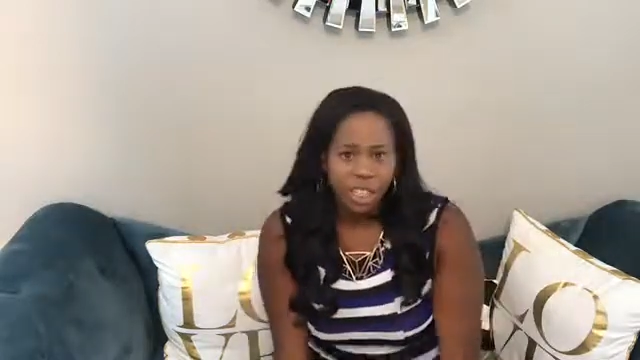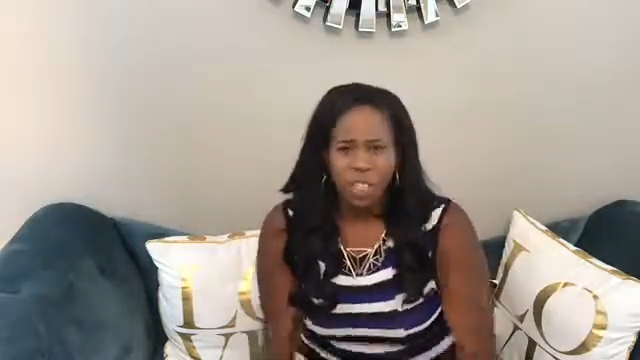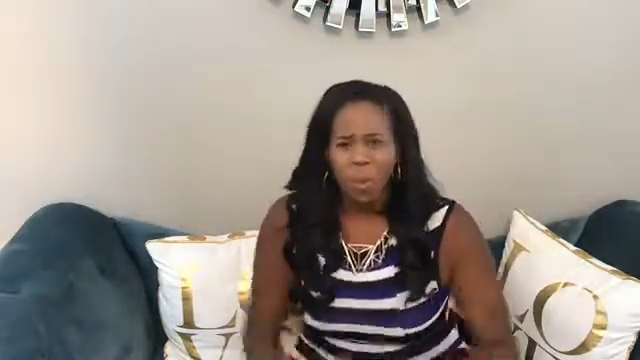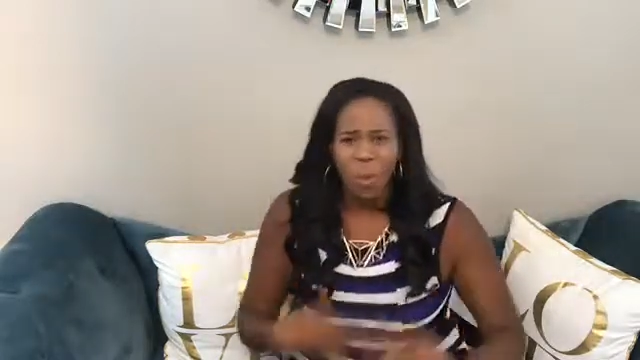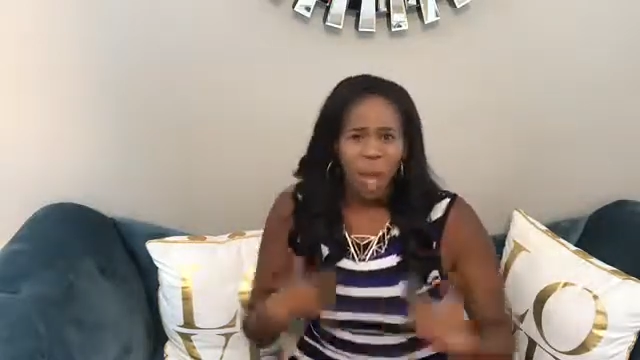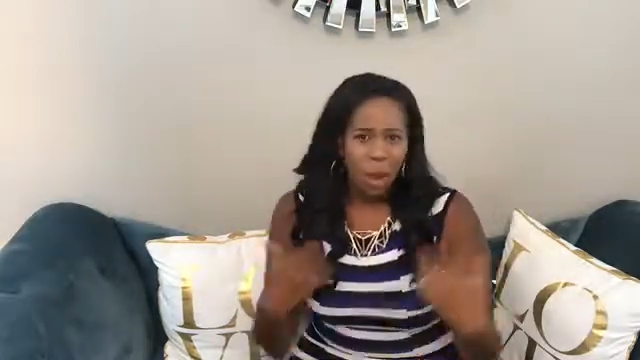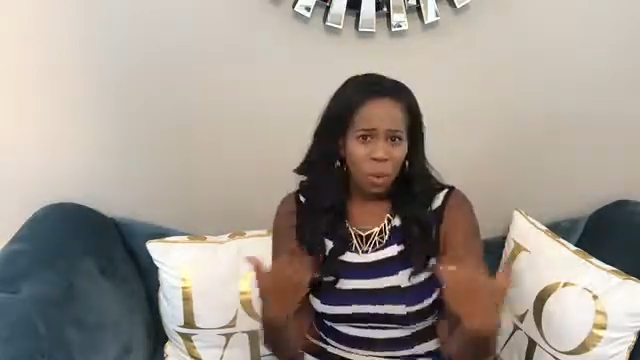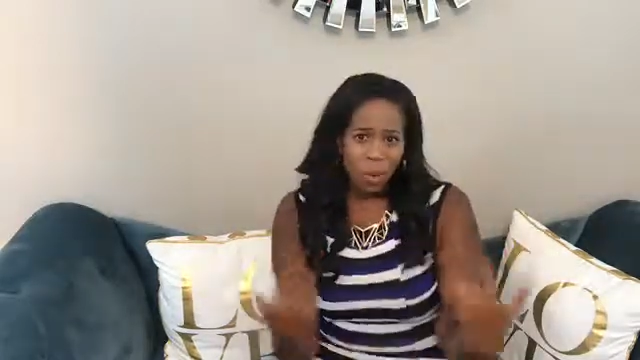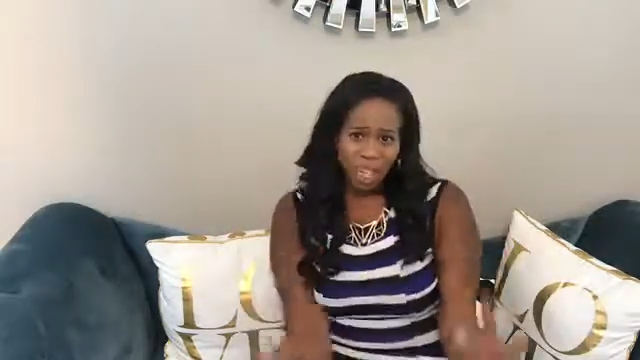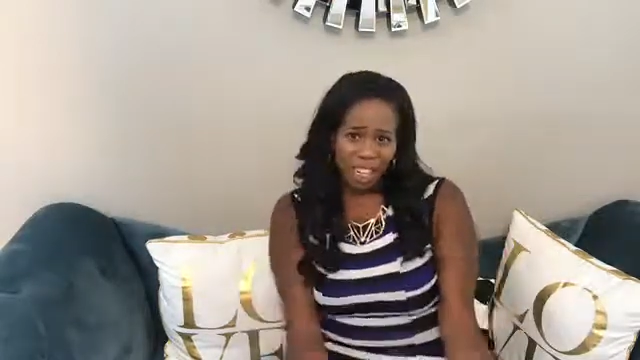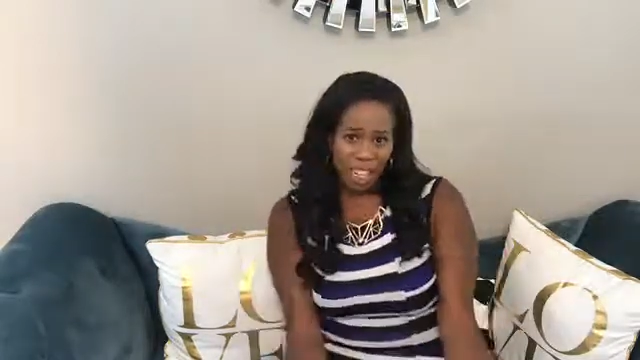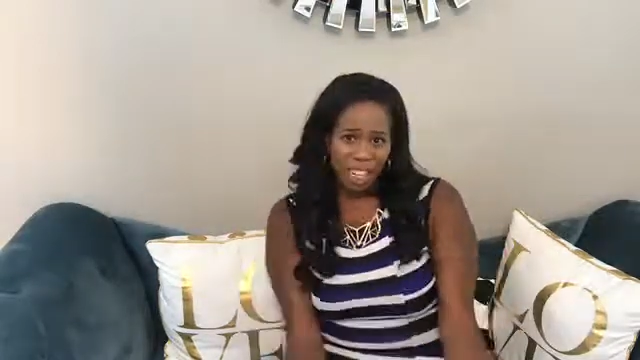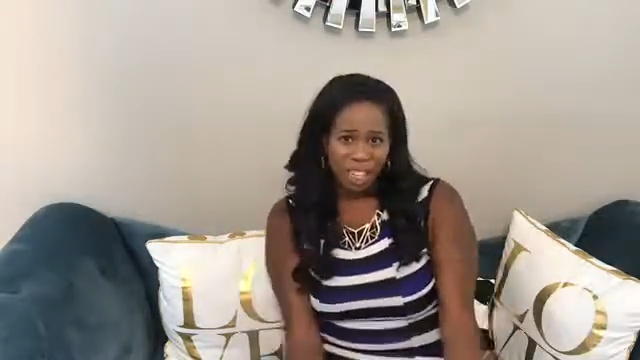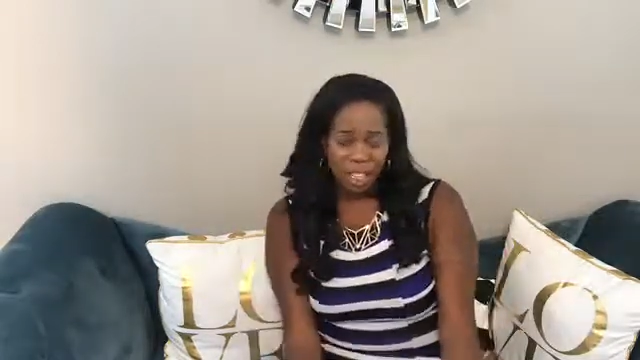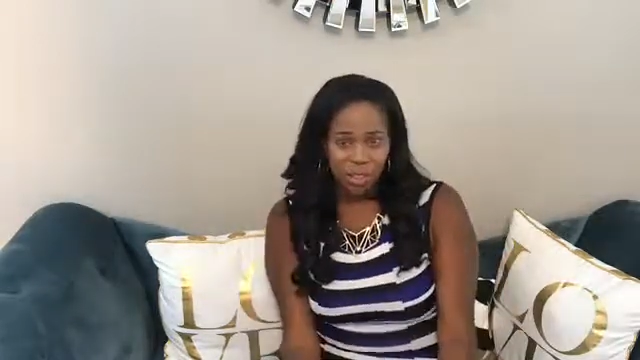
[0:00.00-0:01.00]
so why
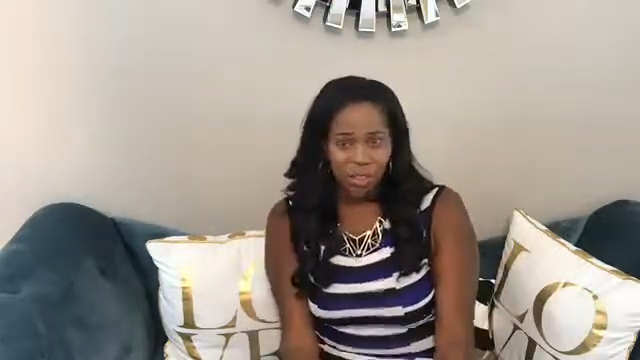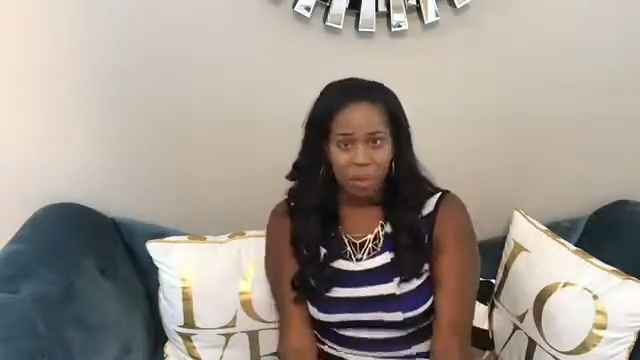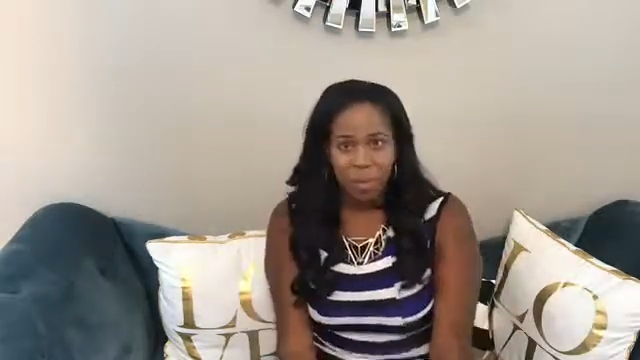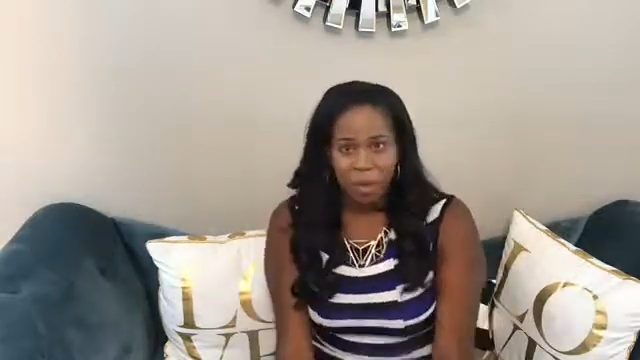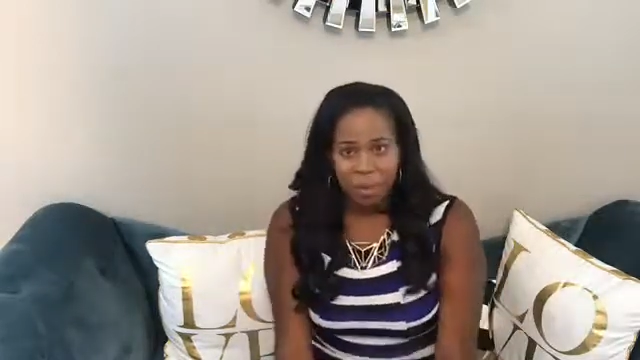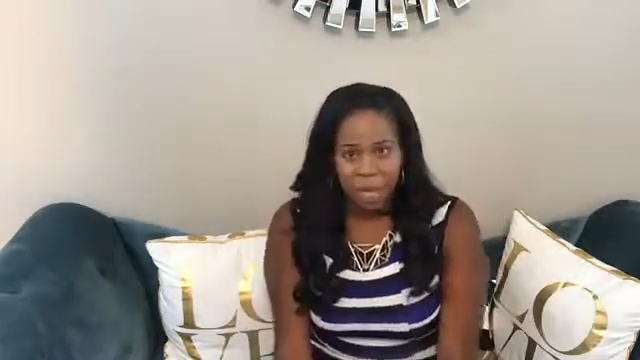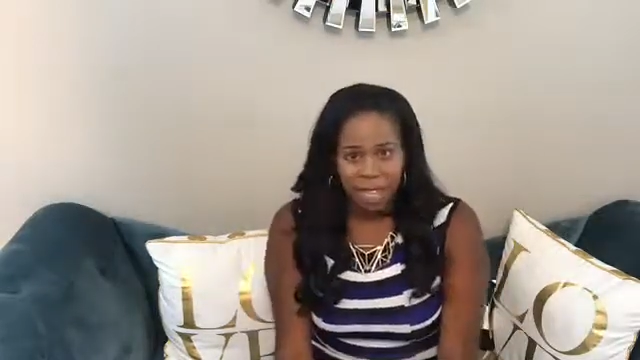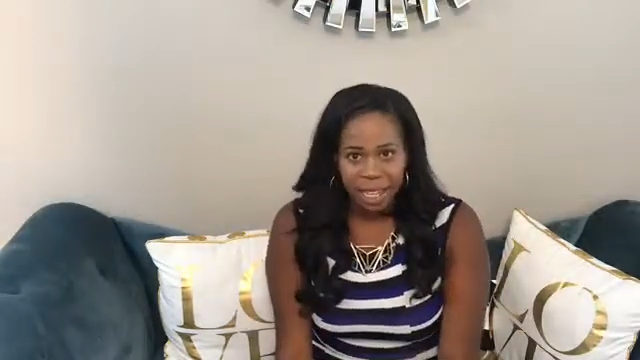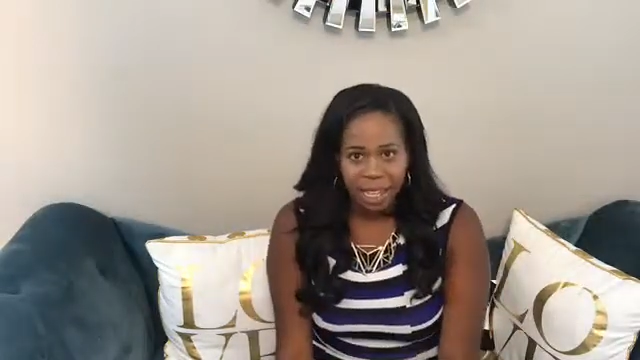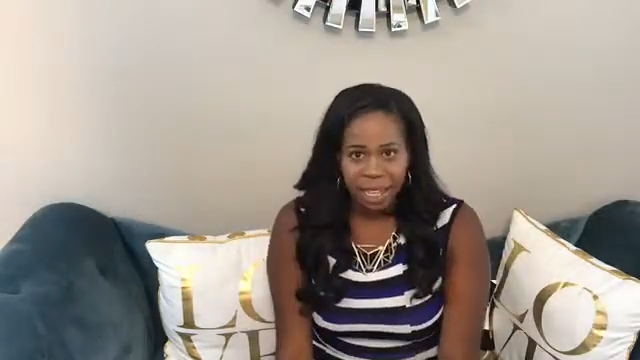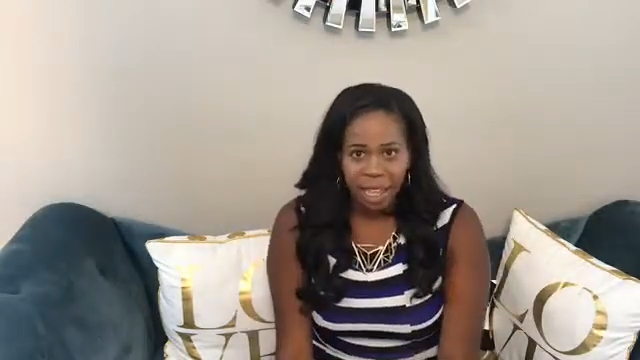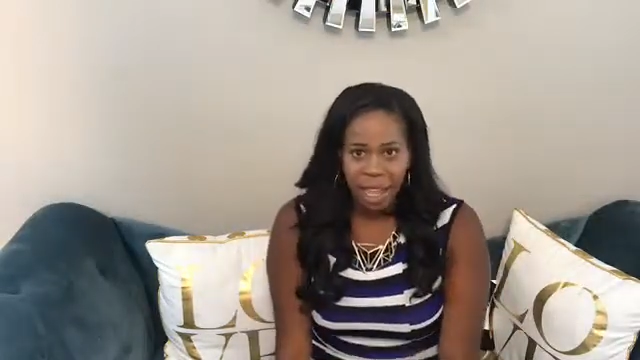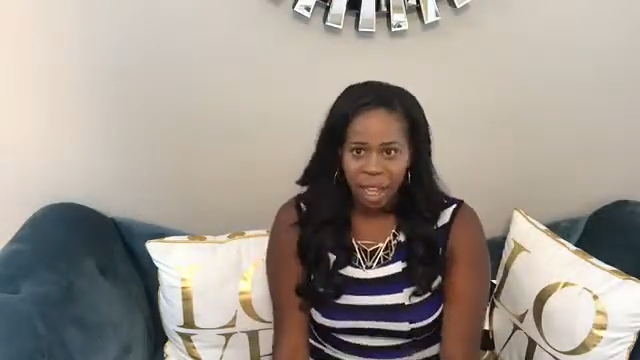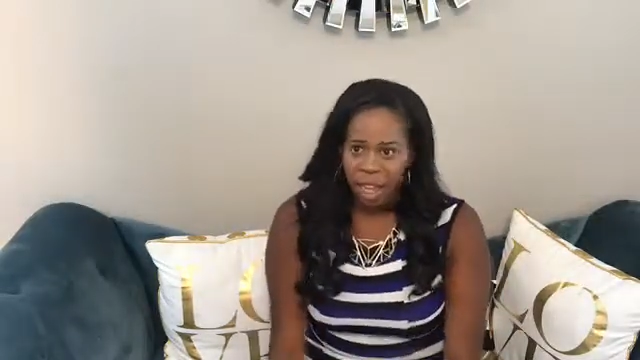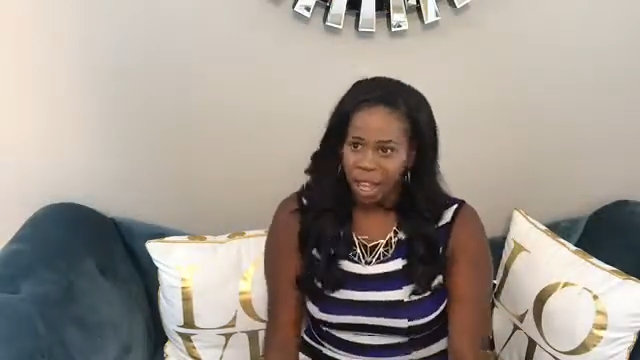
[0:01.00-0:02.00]
wouldn't I cook for my man?
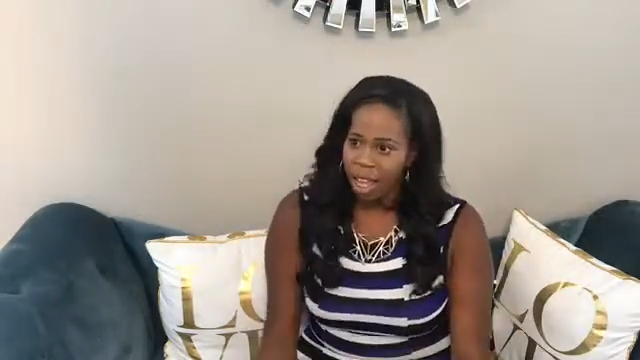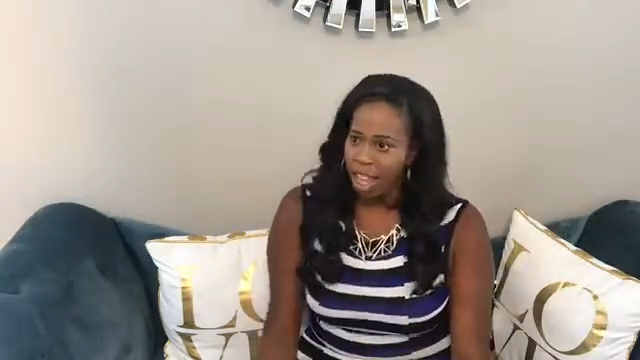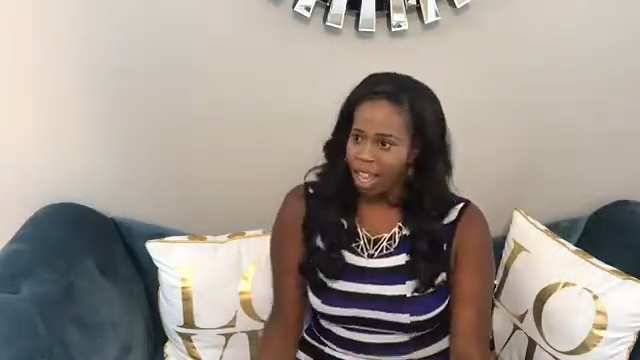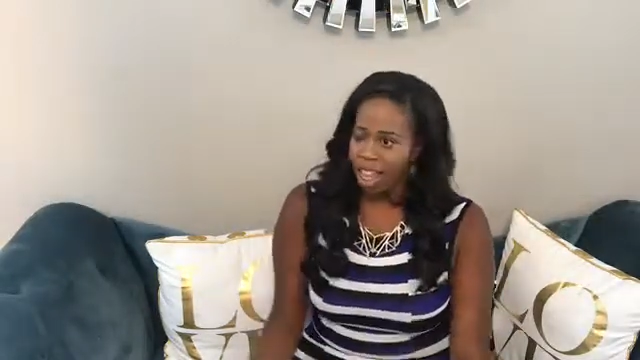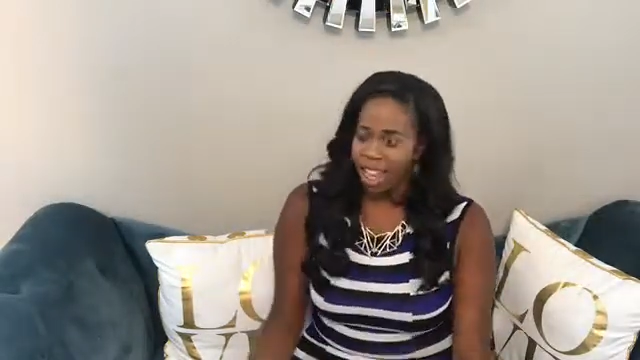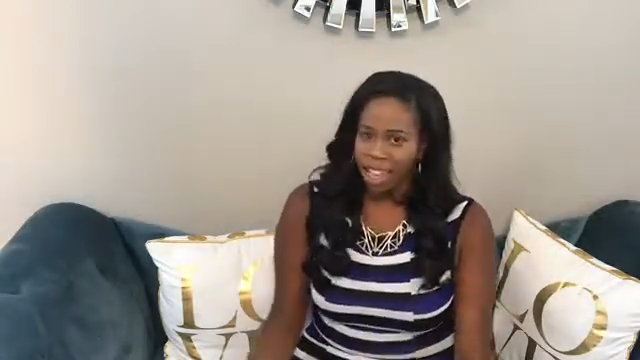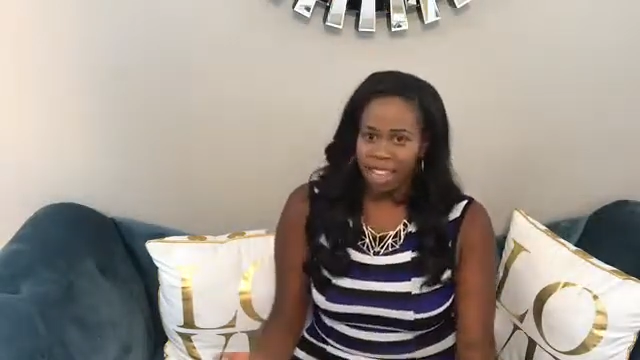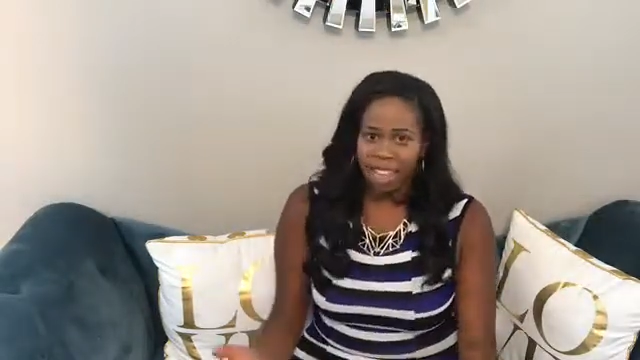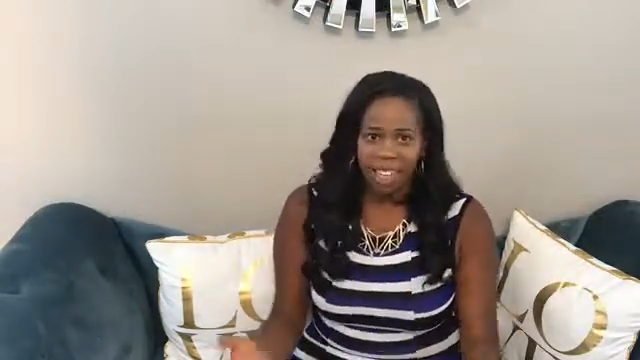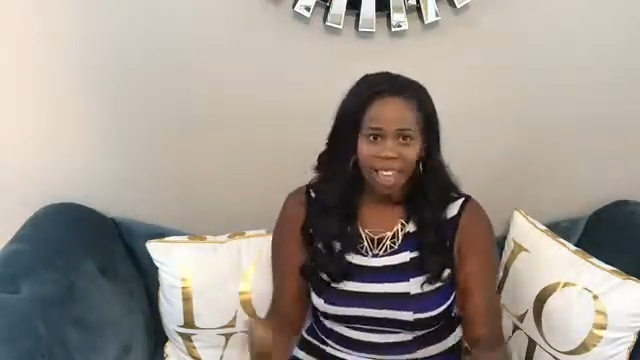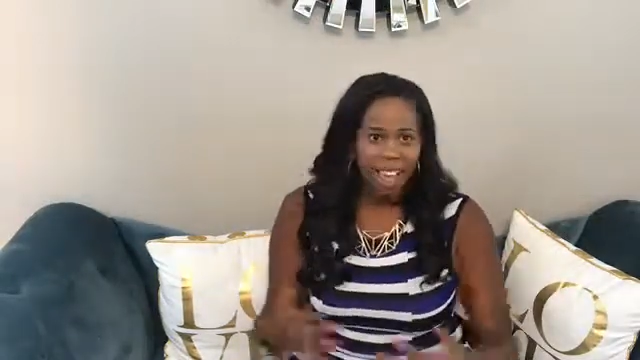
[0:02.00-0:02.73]
Hey,